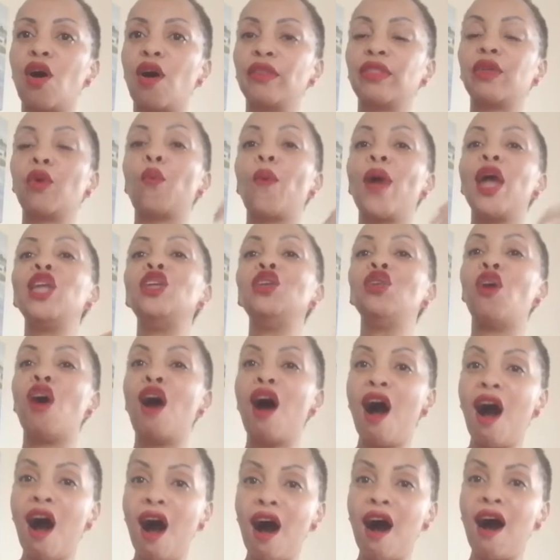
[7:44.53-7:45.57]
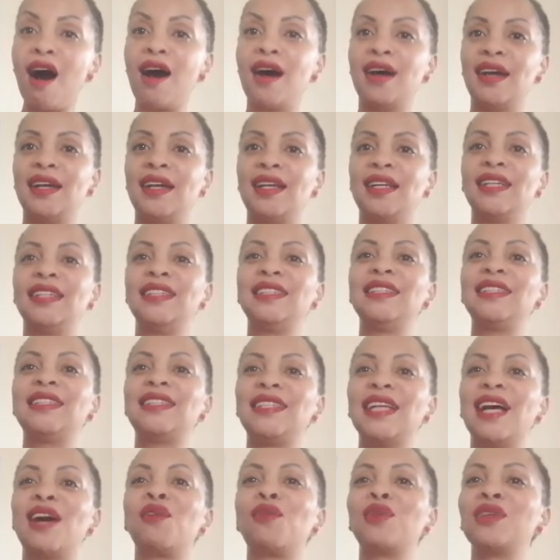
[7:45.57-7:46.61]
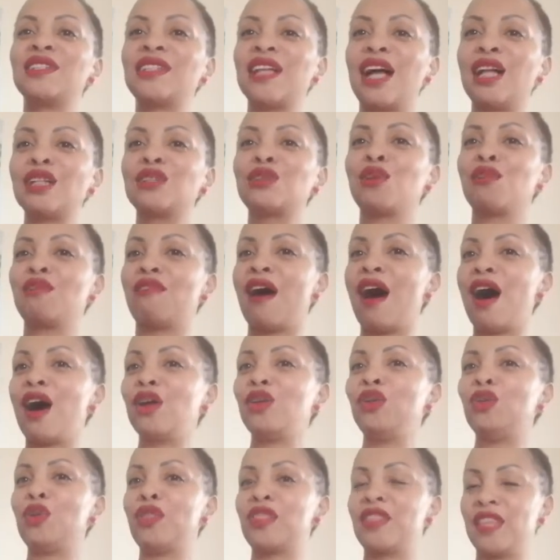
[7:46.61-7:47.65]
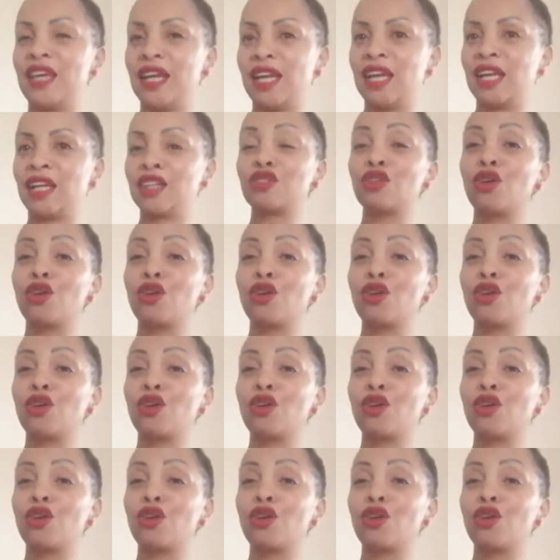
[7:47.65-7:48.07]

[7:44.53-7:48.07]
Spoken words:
the way you are is a result of how you think.